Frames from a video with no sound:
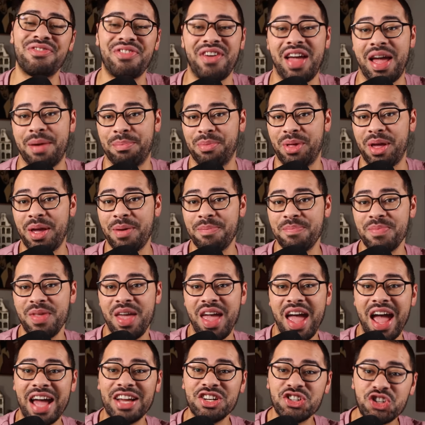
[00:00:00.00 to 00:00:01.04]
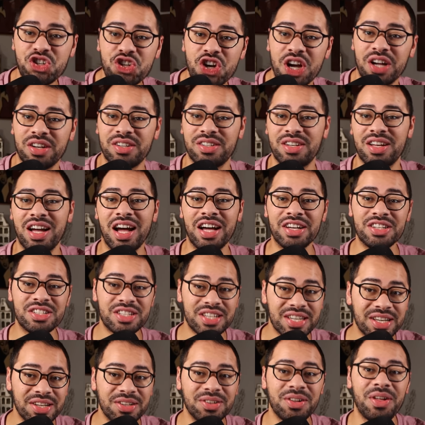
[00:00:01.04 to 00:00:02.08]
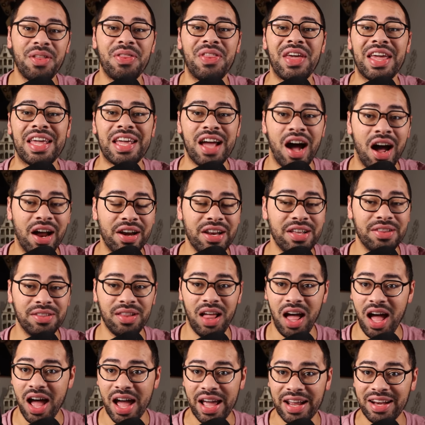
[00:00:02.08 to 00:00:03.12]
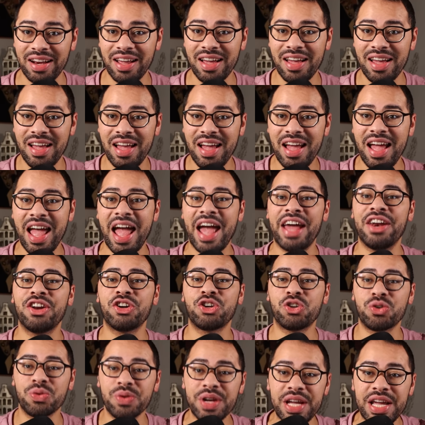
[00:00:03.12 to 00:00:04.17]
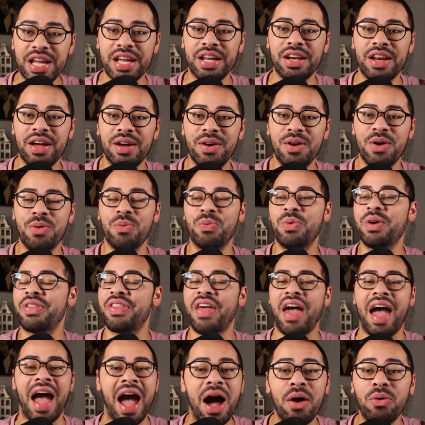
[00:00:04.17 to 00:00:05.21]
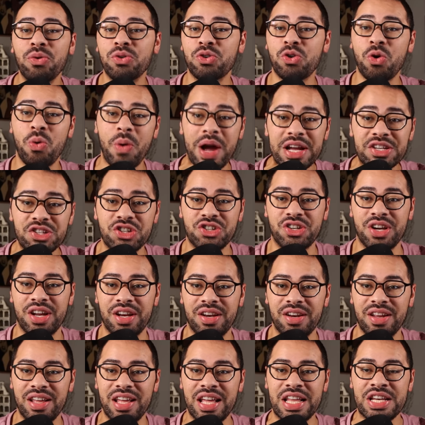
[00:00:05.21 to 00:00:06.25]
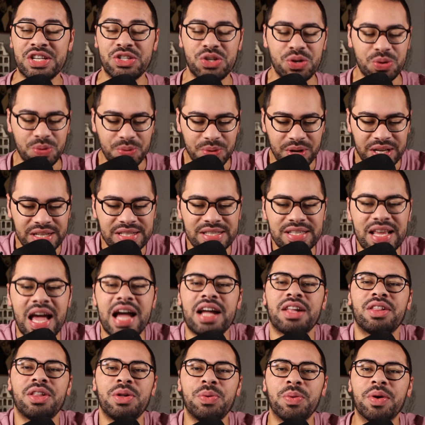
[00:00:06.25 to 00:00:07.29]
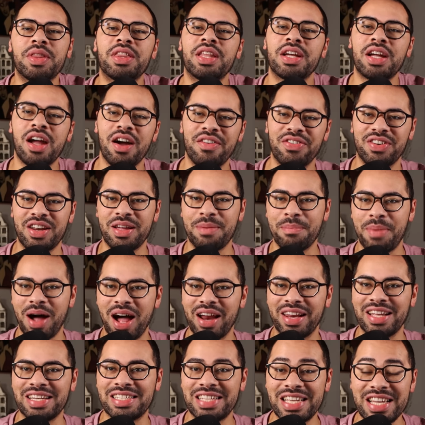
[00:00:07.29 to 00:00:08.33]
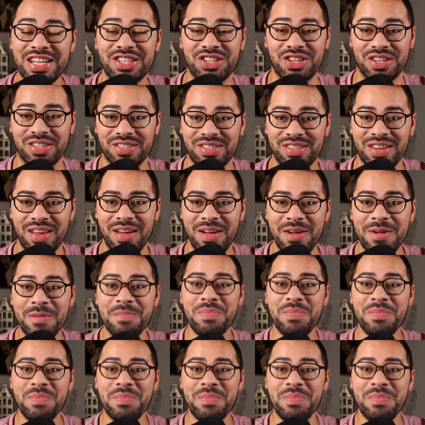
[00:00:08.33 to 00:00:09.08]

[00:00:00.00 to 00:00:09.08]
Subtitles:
and family and shunned until they got in line and agreed without question into exactly what the governing body teaches.